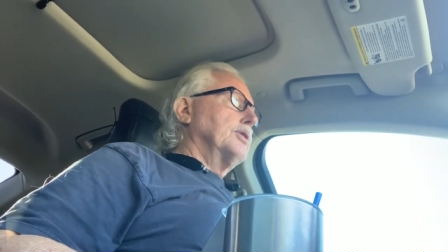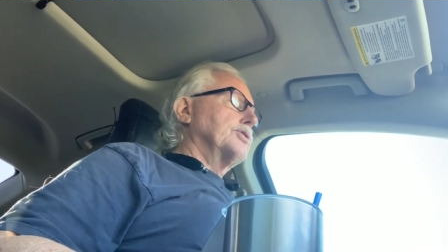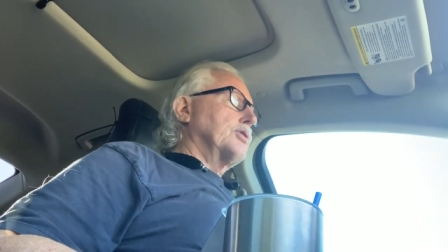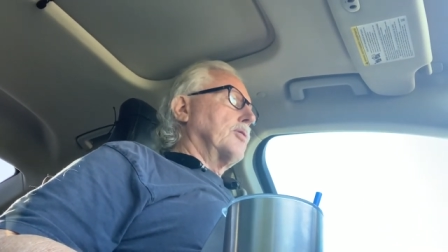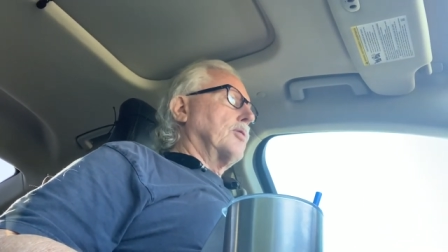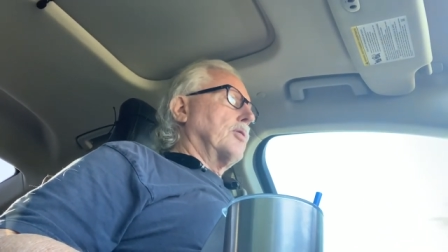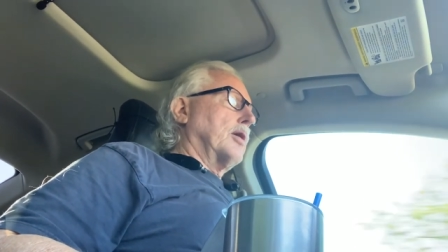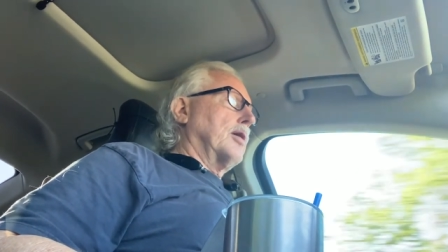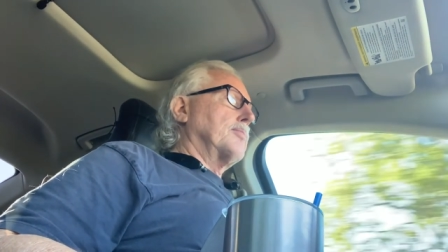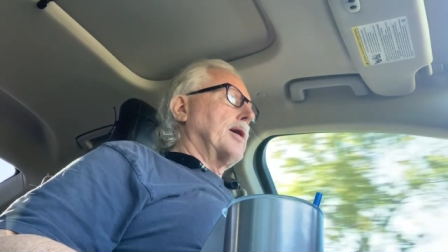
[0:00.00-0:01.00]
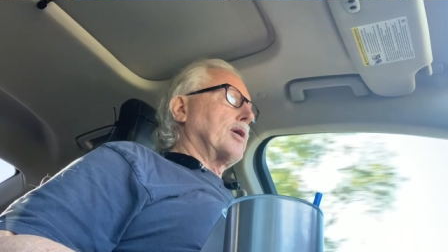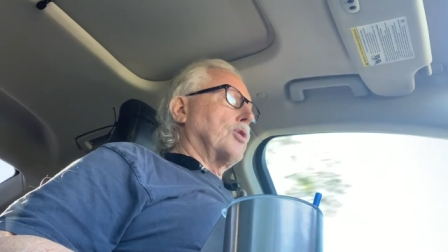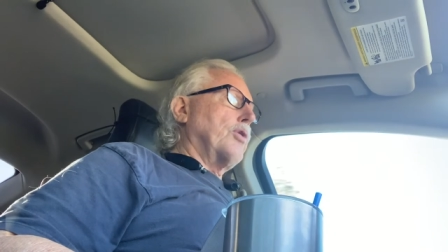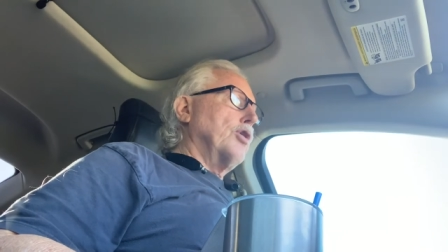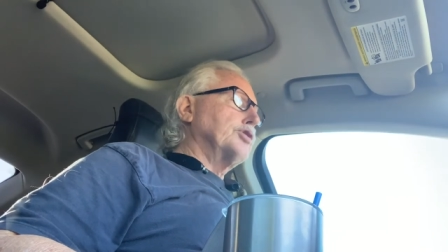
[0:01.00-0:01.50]
So uh, my
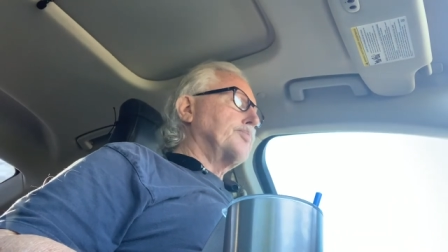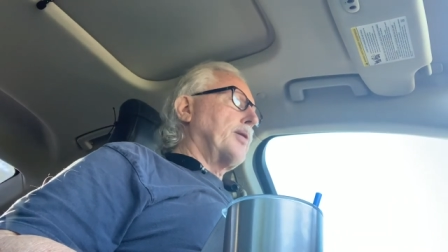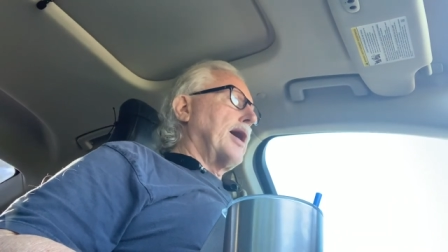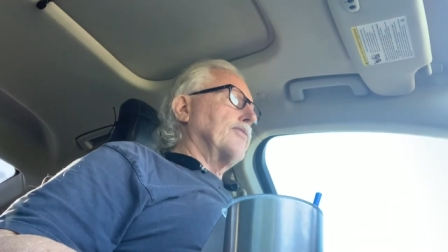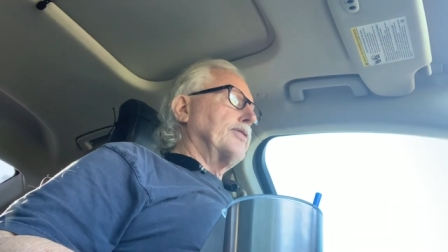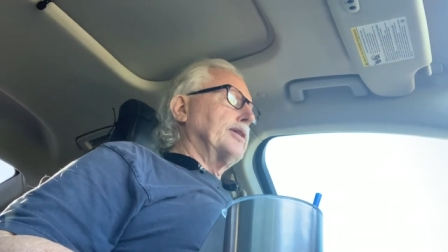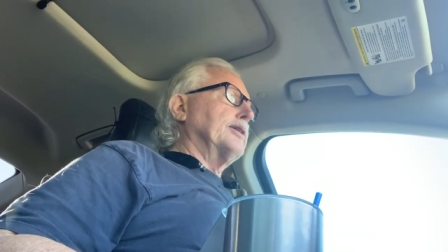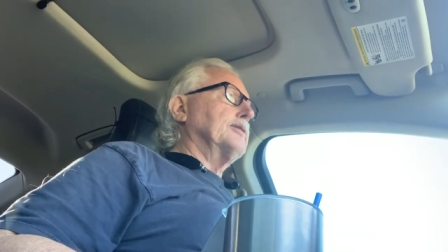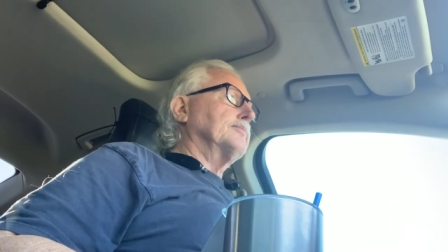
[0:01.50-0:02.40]
gross profit